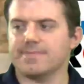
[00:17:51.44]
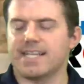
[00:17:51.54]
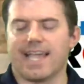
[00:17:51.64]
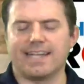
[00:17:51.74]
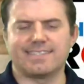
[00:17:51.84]

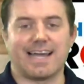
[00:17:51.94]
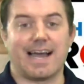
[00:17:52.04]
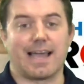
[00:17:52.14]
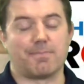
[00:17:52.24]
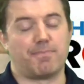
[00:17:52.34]

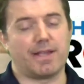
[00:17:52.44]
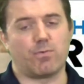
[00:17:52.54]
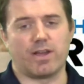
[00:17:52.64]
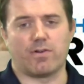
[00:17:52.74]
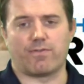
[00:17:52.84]
Hayti, big
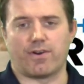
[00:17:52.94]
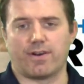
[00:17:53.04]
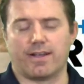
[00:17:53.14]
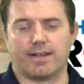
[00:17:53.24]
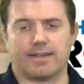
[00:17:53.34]
win
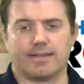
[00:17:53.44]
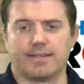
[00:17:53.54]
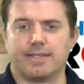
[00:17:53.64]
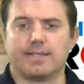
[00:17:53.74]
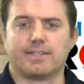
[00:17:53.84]
over
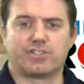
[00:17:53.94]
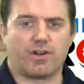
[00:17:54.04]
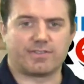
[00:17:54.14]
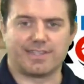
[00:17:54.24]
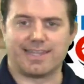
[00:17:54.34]

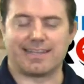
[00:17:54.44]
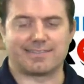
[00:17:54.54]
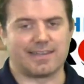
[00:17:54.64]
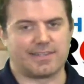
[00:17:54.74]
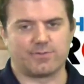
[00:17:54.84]
Charleston last
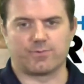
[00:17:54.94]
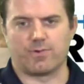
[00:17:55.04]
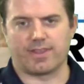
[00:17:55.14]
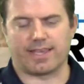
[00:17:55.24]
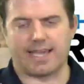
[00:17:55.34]
night. This was
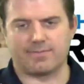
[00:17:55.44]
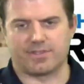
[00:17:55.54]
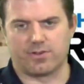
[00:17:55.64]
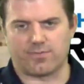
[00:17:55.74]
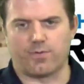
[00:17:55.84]
one of the games
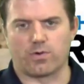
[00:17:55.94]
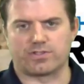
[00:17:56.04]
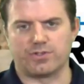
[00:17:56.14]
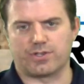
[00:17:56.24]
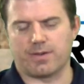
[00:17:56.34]
to look forward
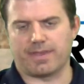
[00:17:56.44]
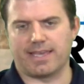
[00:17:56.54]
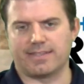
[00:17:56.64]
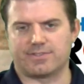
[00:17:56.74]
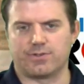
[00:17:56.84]
to coming
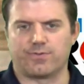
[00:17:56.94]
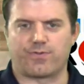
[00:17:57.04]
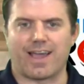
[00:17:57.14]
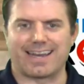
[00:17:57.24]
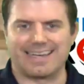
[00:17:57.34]
into
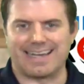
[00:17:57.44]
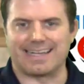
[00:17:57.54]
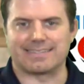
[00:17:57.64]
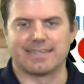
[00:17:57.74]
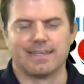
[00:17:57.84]
Friday
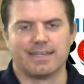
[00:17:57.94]
night.